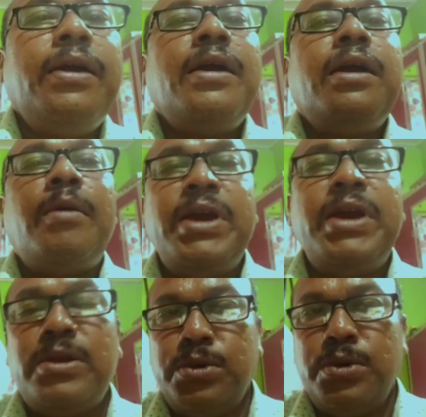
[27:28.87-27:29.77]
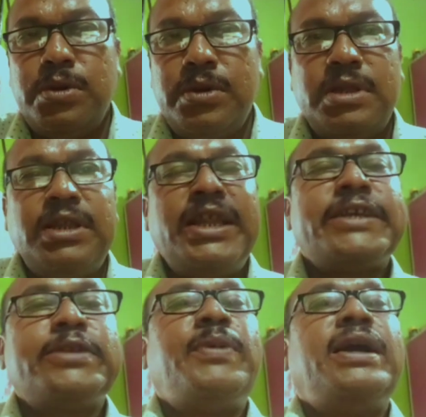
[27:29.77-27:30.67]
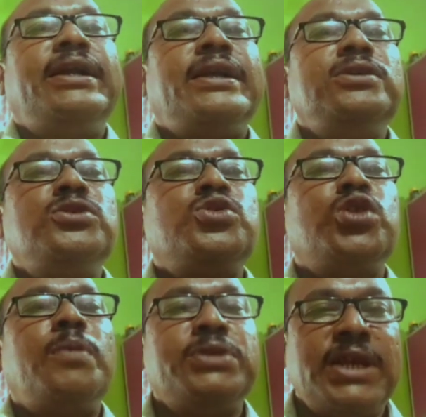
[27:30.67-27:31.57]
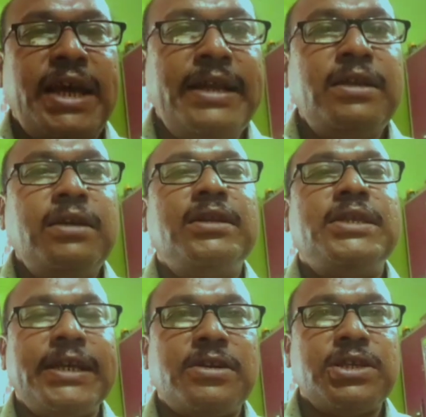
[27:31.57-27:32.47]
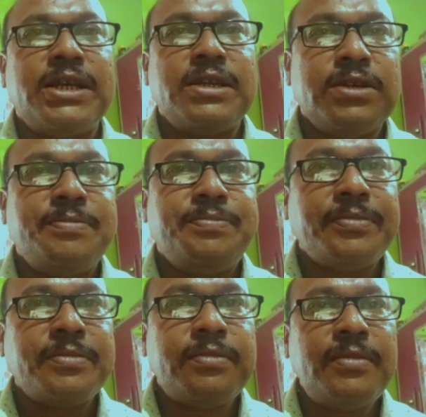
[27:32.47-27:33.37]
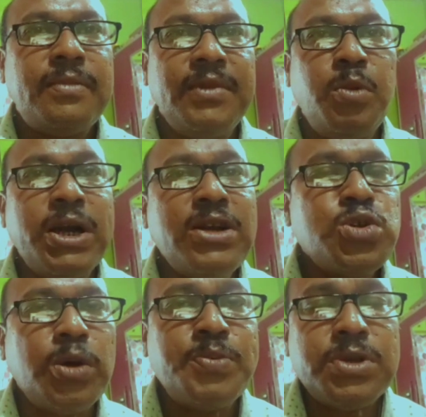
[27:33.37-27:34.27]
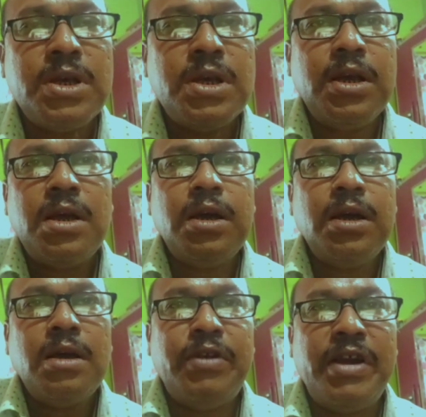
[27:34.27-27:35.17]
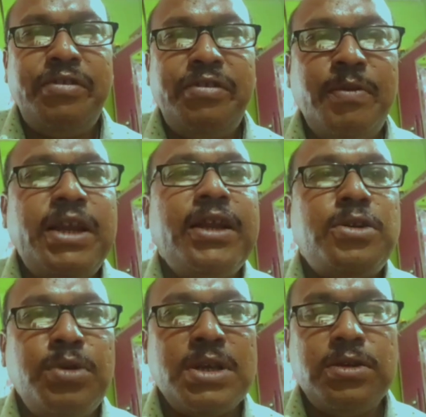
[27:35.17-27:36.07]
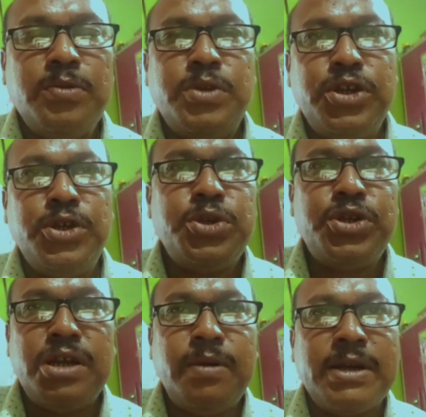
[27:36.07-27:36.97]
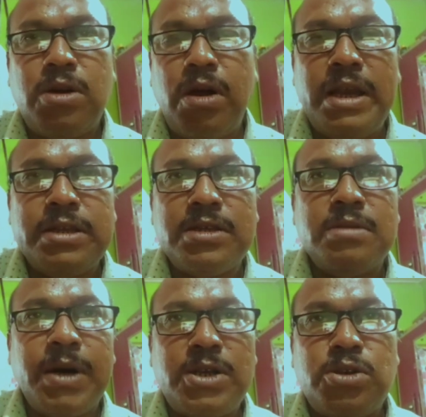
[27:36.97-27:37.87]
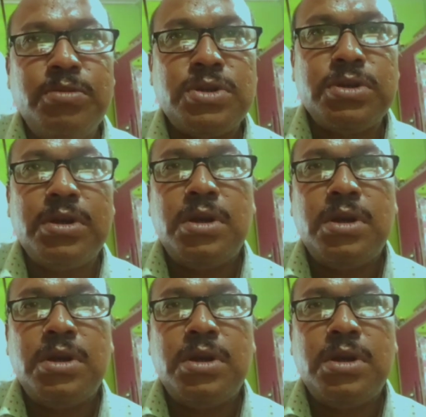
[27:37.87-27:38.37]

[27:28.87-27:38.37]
Coming to next part, that is soaps and detergents. Now, what are soaps? Very familiar to us, we use in our toilets, bathrooms.